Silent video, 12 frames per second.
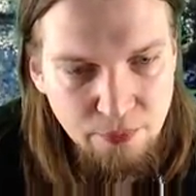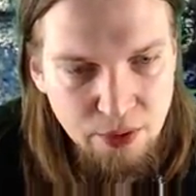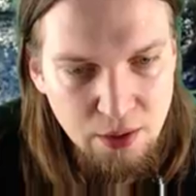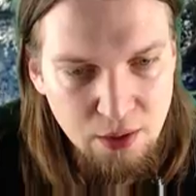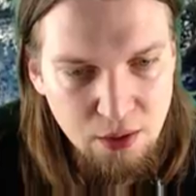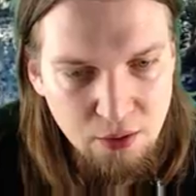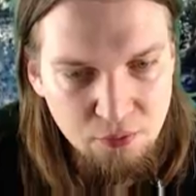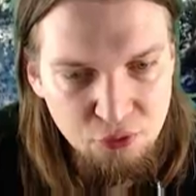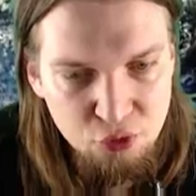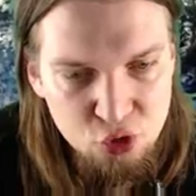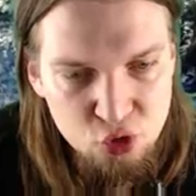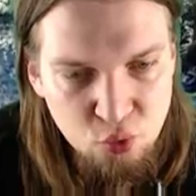Um,
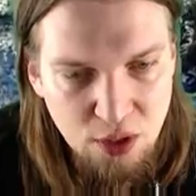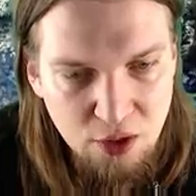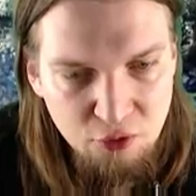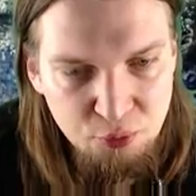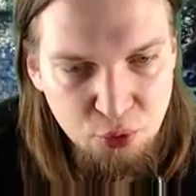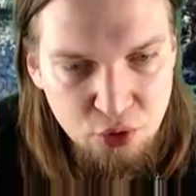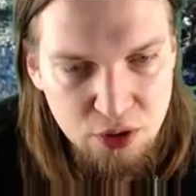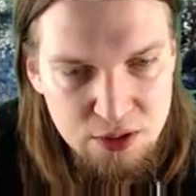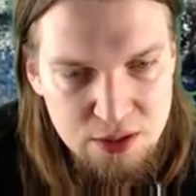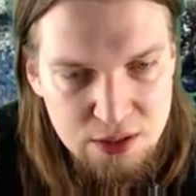for twelve points